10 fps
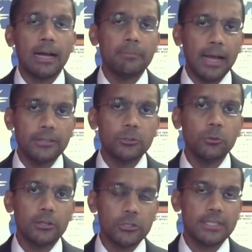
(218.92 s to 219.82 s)
Um, I do
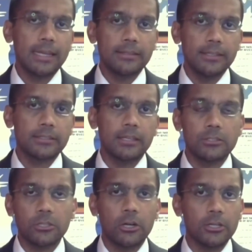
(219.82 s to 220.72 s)
understand these
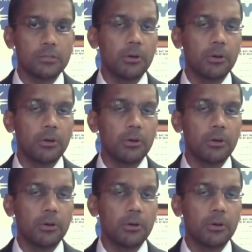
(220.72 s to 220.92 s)
concerns,